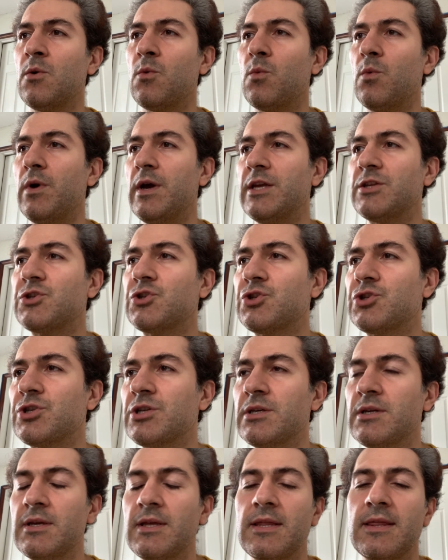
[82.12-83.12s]

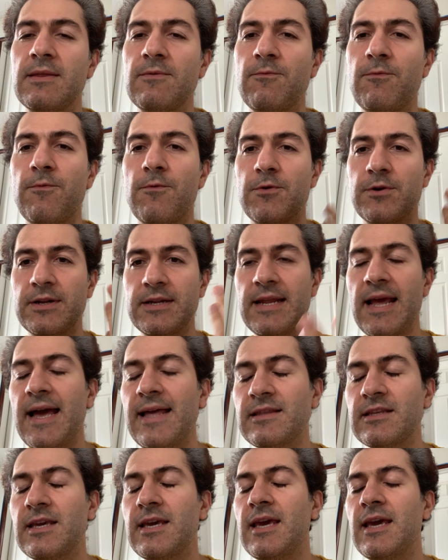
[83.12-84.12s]
which for
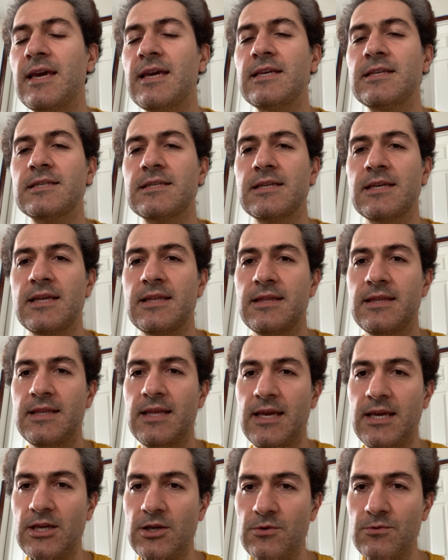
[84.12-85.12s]
that case
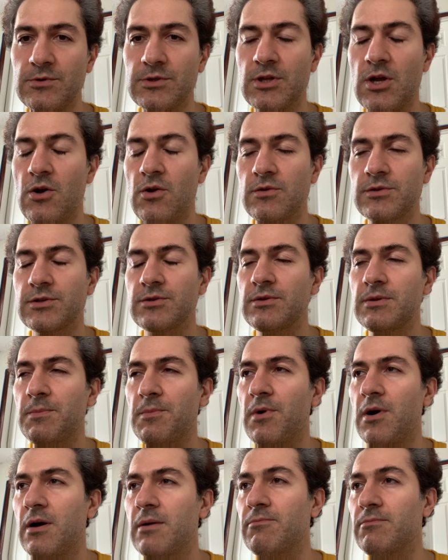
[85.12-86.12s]
they use also
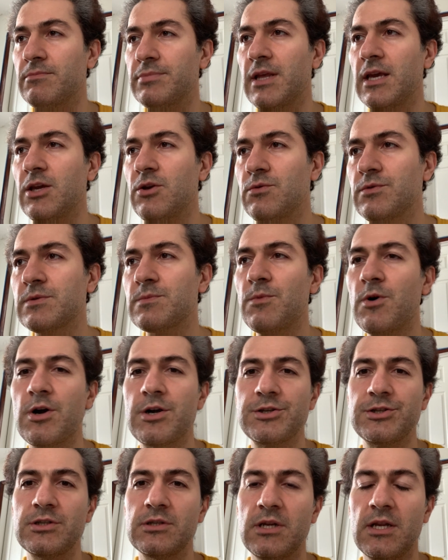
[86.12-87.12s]
they use
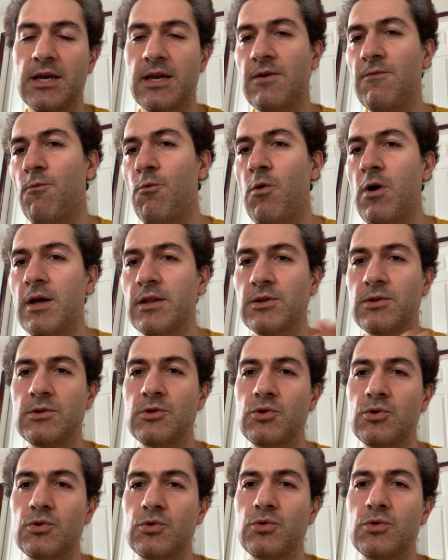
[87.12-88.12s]
margin like 1
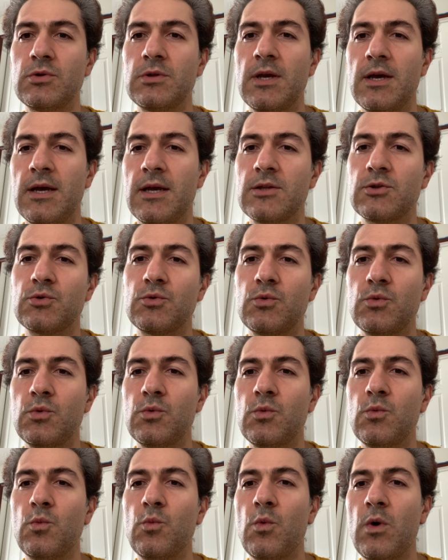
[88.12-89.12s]

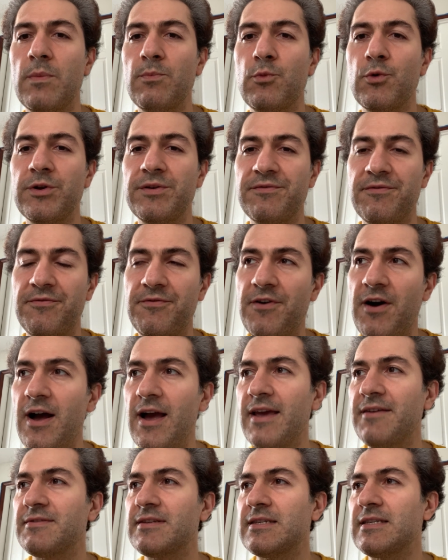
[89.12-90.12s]
to 1.5
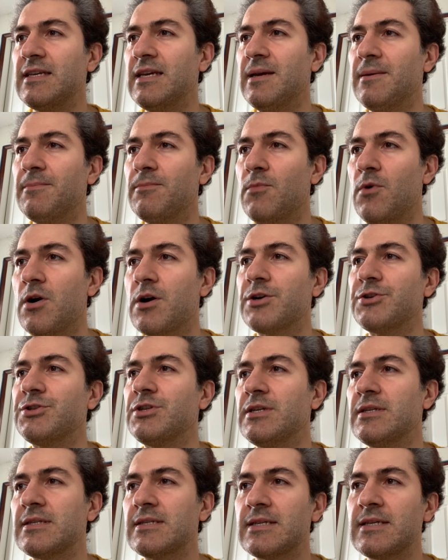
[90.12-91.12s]
cm
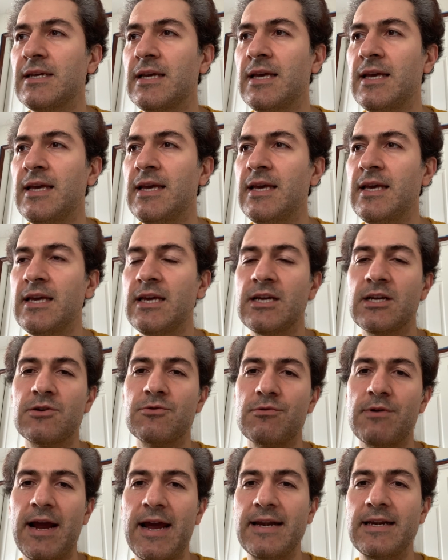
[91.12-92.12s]
margins
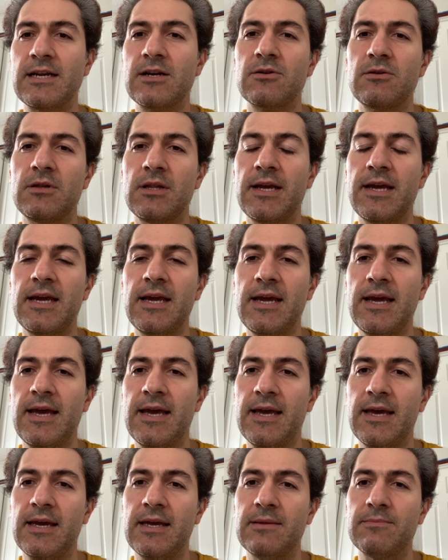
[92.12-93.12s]
chronically
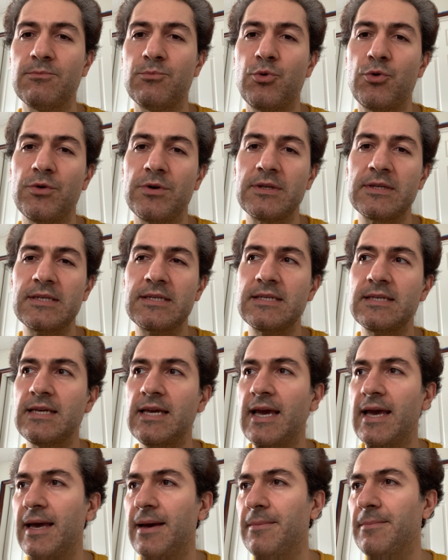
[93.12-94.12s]
and 0.0
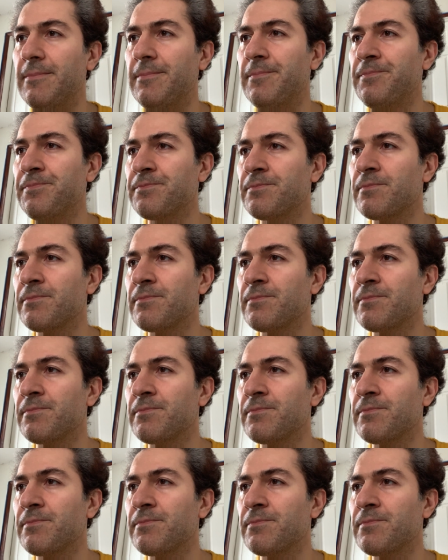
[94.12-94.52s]
cm